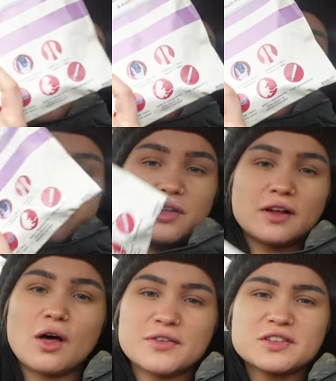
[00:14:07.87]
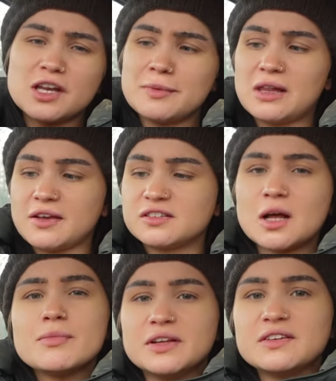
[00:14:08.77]
So you think, oh, there's gonna be like
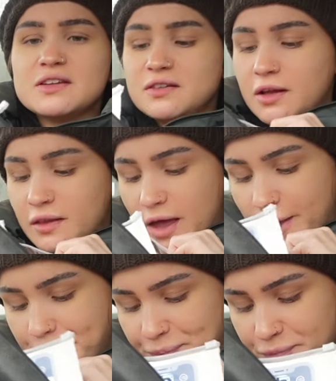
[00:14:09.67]
something decent in there.